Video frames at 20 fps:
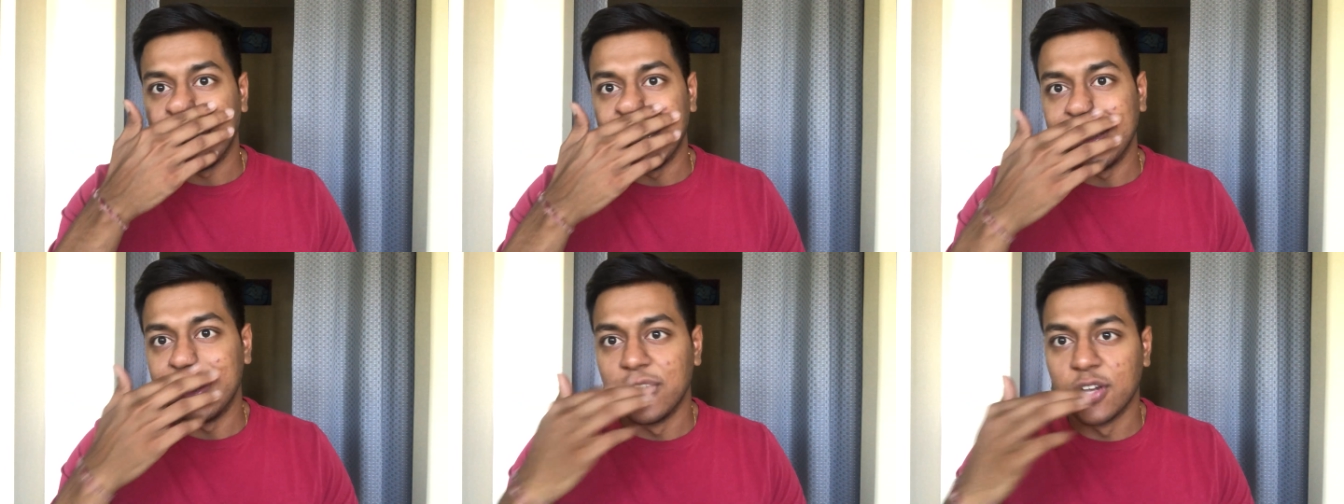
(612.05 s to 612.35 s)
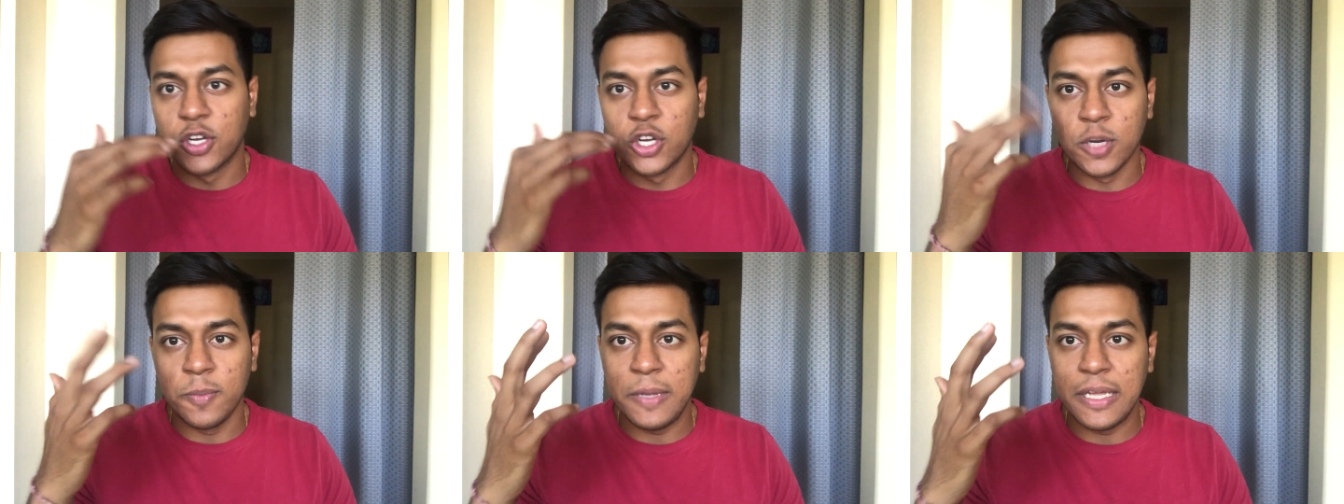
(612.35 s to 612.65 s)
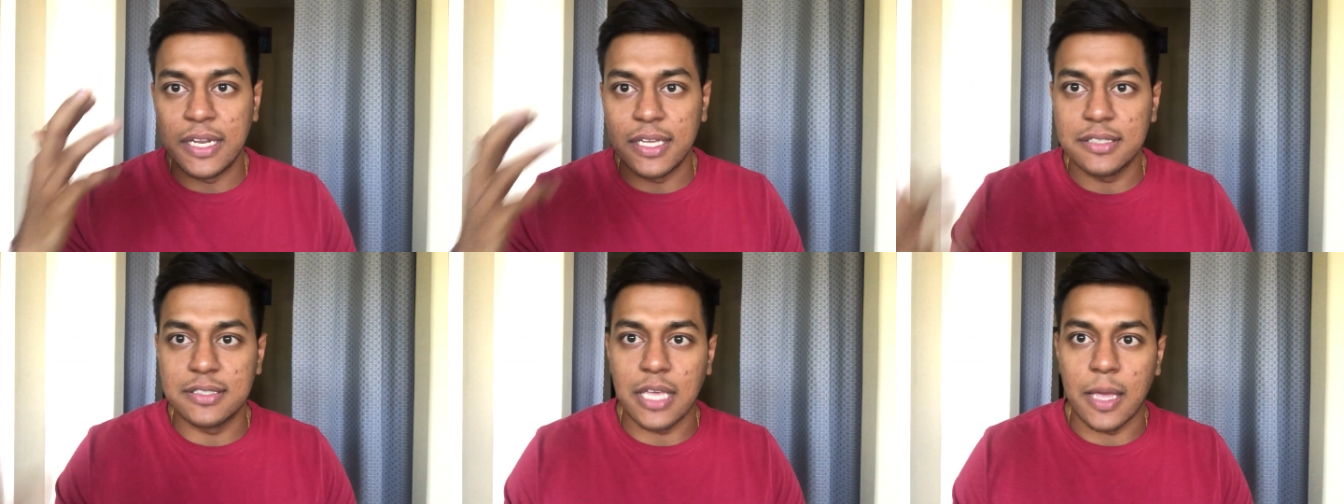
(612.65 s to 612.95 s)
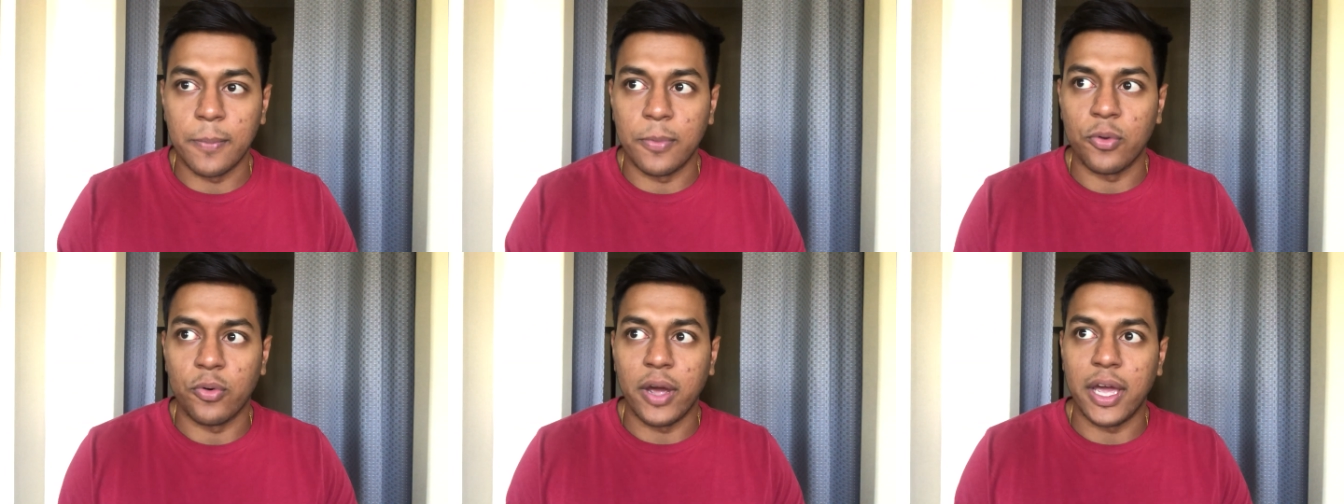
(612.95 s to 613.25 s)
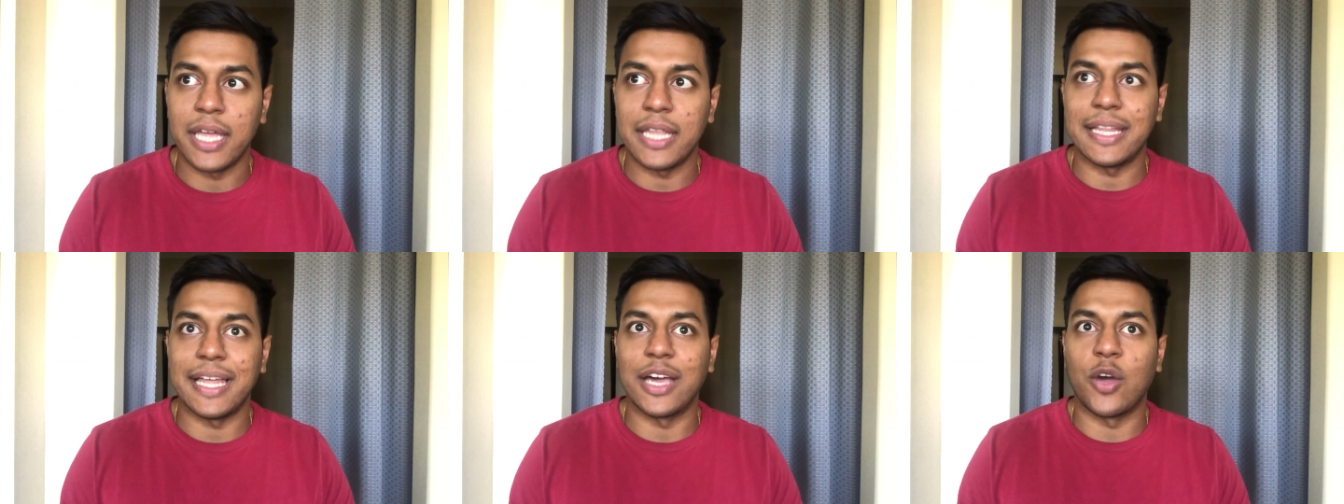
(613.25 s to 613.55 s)
there could be an example
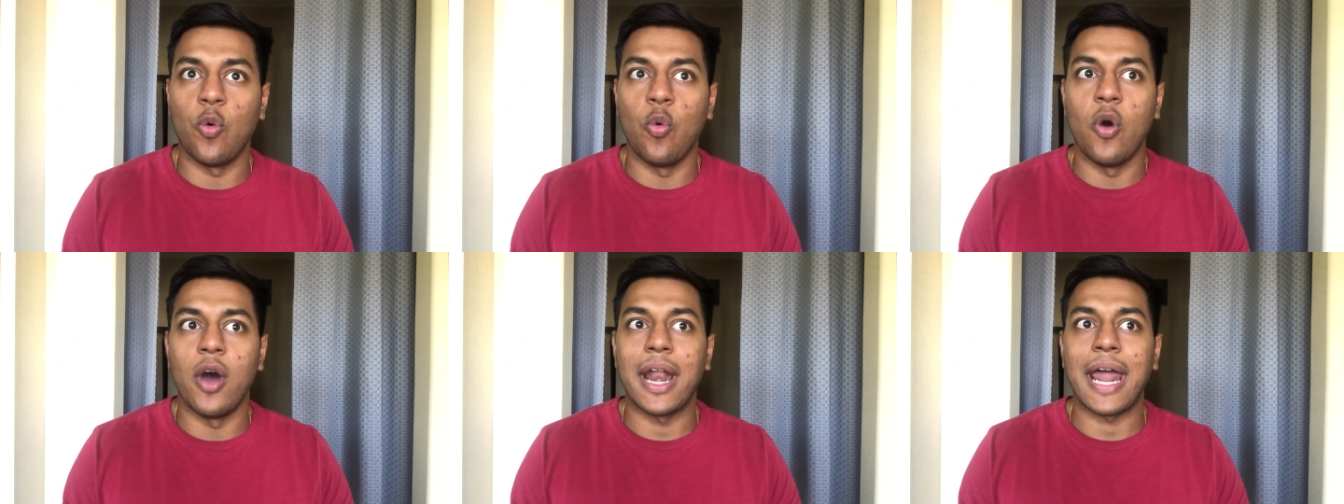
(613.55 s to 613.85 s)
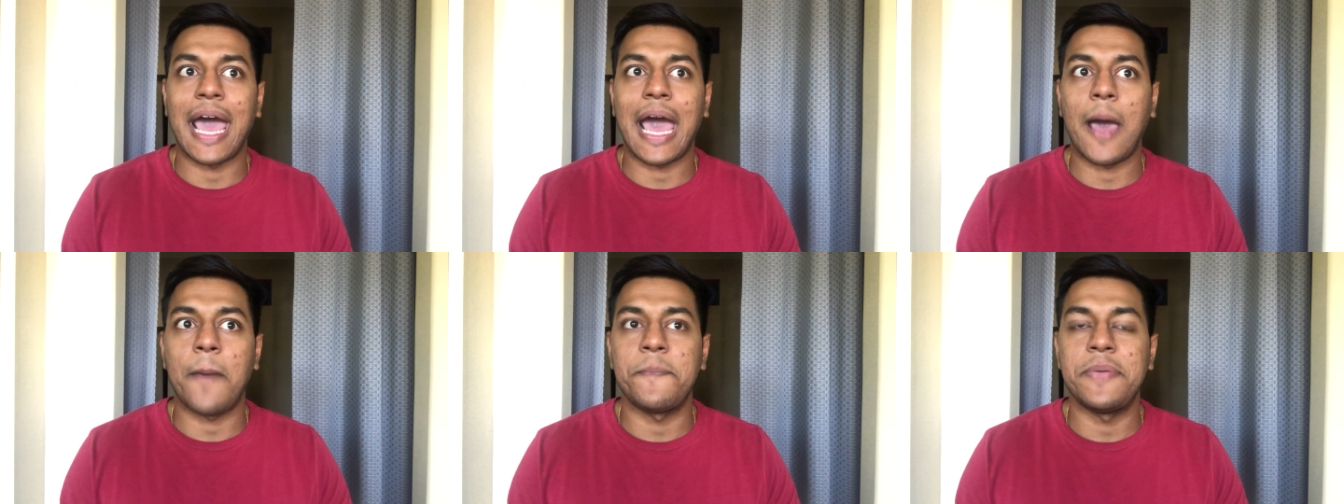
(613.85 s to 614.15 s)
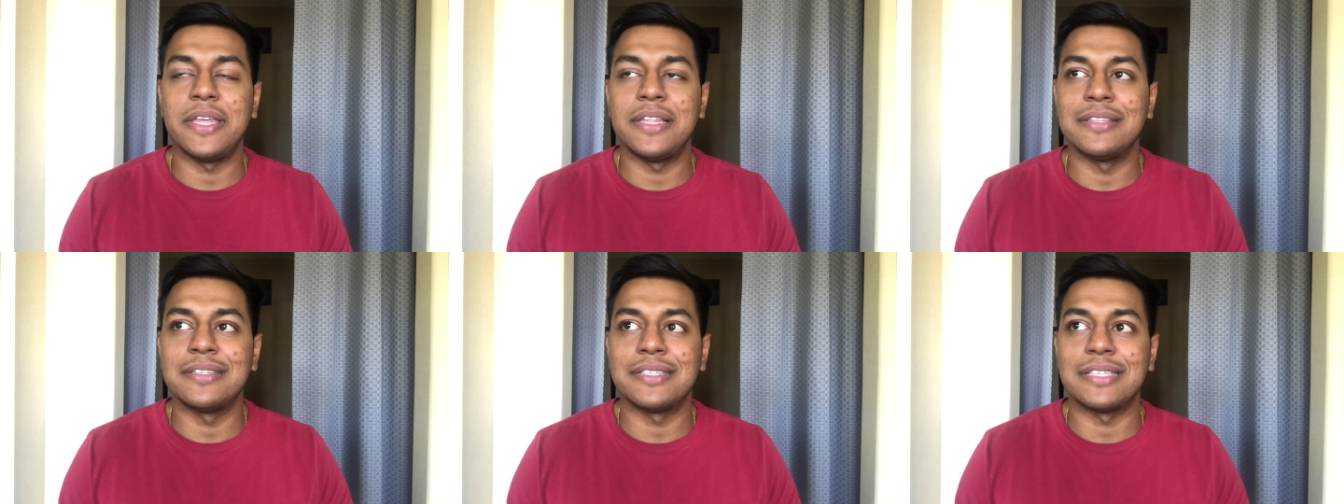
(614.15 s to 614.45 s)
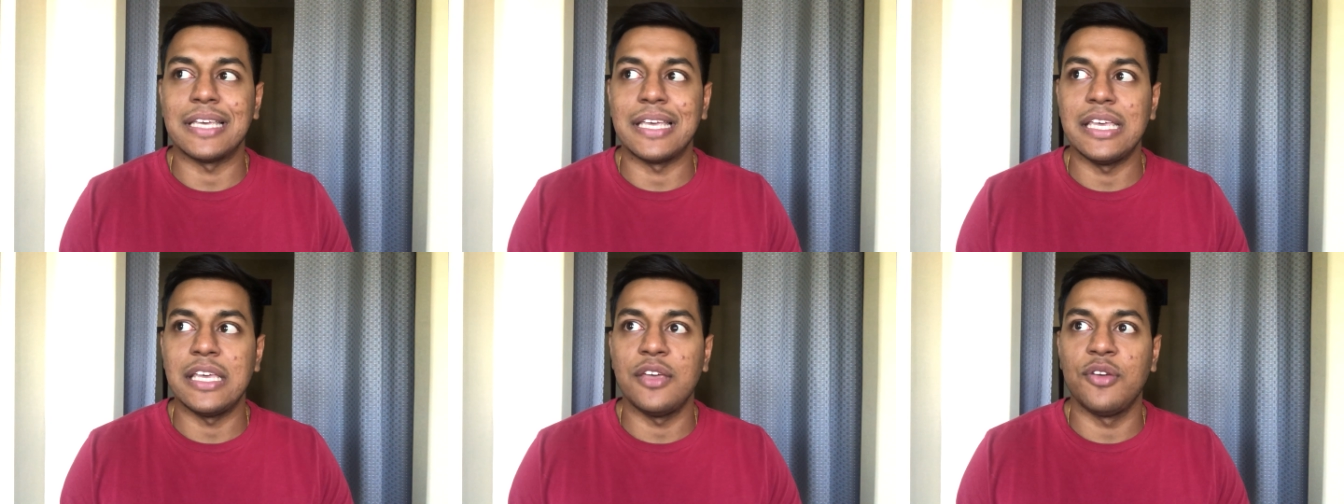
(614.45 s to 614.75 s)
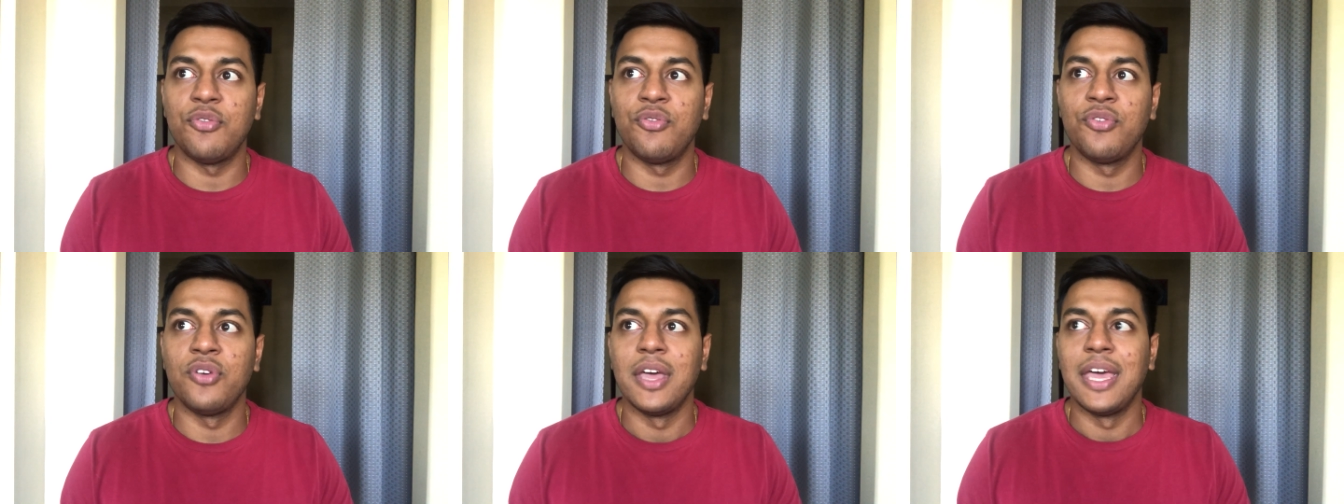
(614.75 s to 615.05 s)
right like what happens
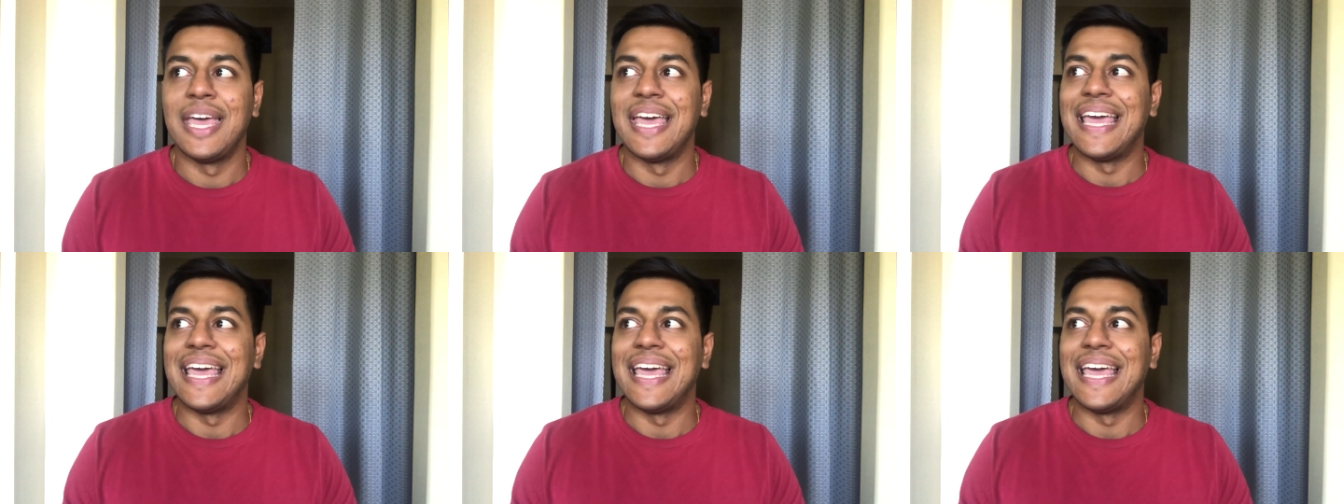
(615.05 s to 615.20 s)
if